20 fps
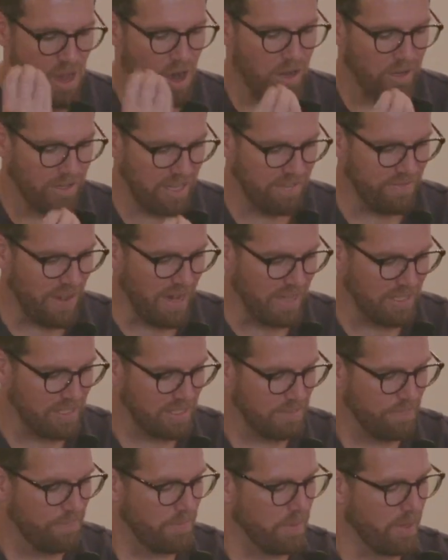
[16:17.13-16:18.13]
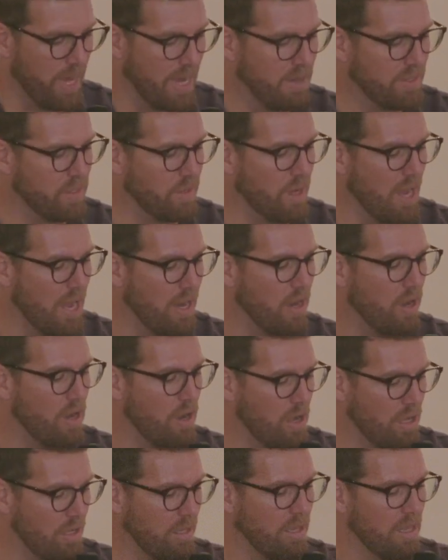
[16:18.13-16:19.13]
are Levites. Okay, so not
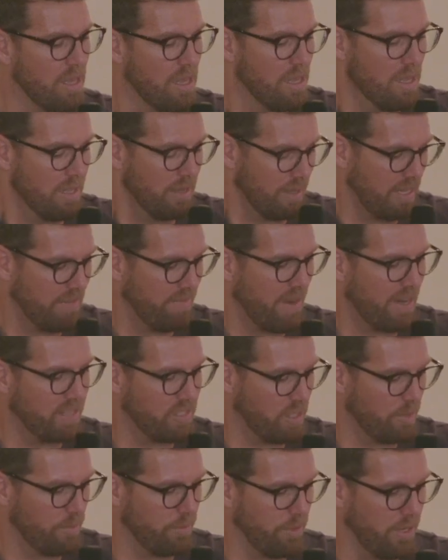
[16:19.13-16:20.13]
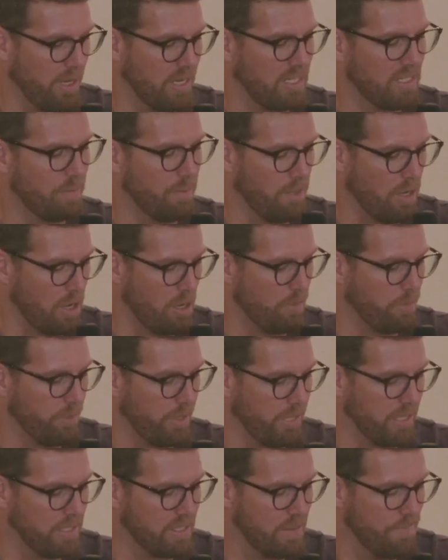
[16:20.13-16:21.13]
all Levites are priests, but all
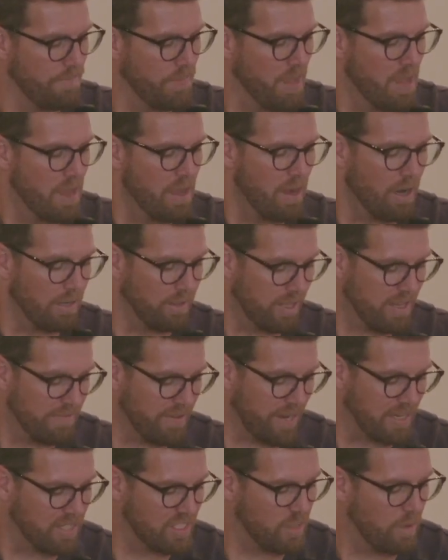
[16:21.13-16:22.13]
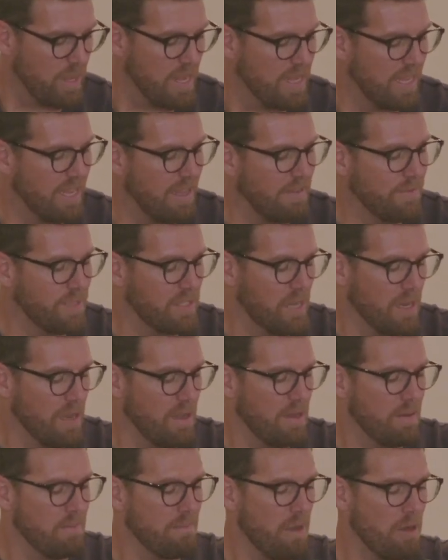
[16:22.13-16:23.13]
priests are Levites. So he gives
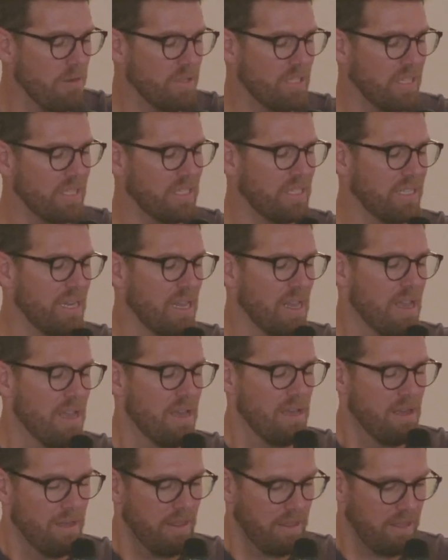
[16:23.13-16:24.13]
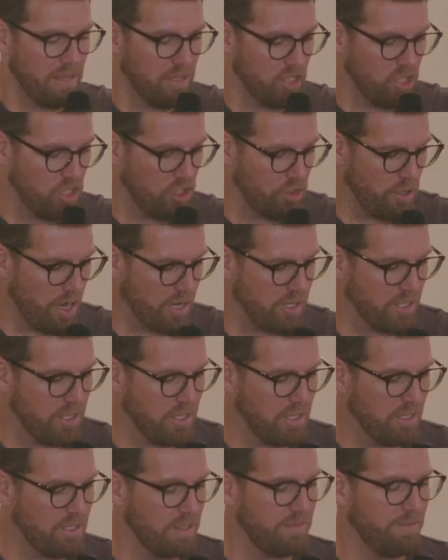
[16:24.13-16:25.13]
Moses the
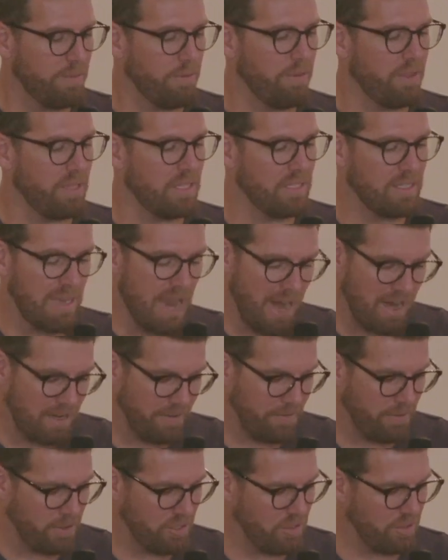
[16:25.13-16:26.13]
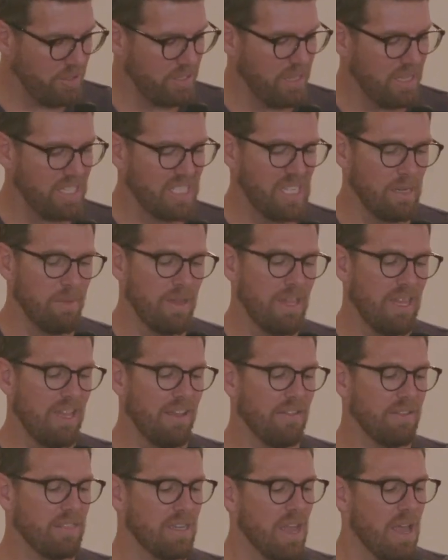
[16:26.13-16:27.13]
instructions for the sacrificial system. He
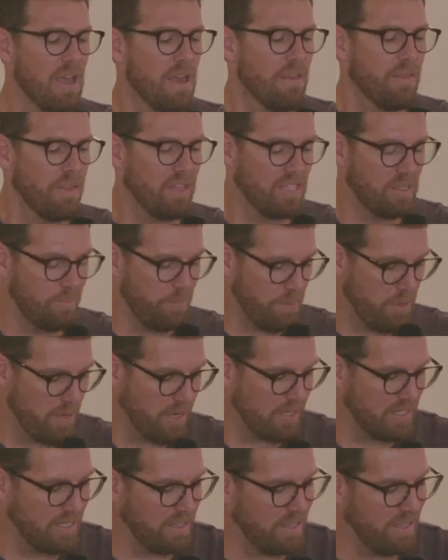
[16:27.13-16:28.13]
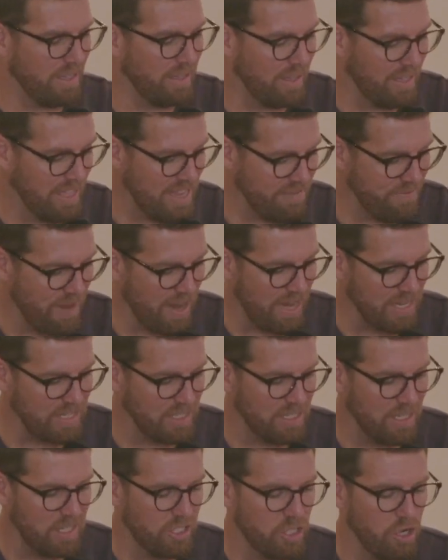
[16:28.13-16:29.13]
gives this book to the
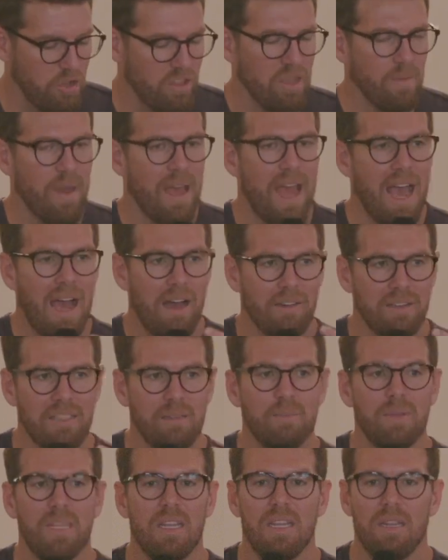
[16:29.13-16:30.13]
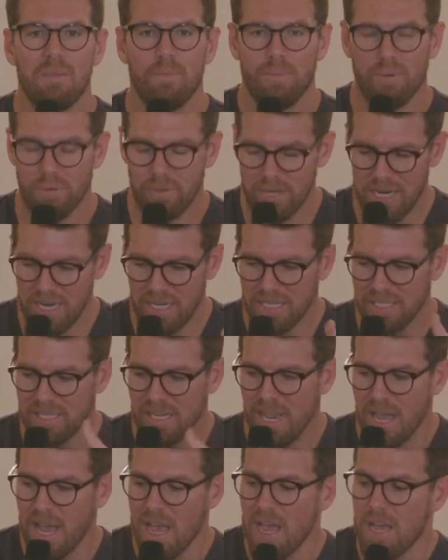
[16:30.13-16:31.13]
Levites to show them how to be
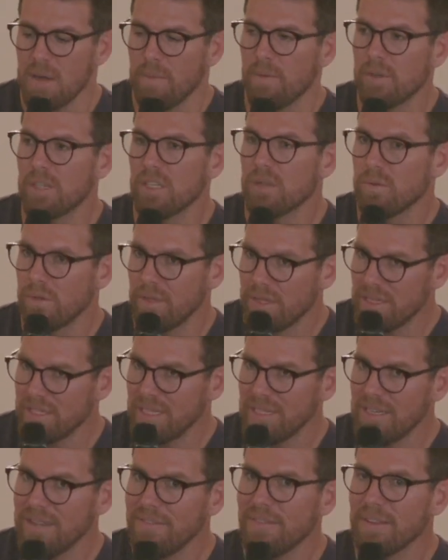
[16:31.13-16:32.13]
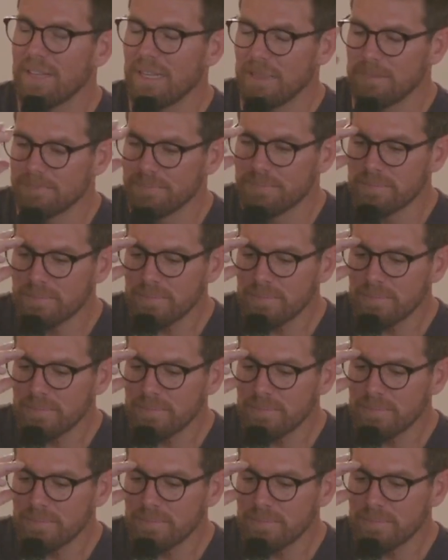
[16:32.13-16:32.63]
priests, which is really significant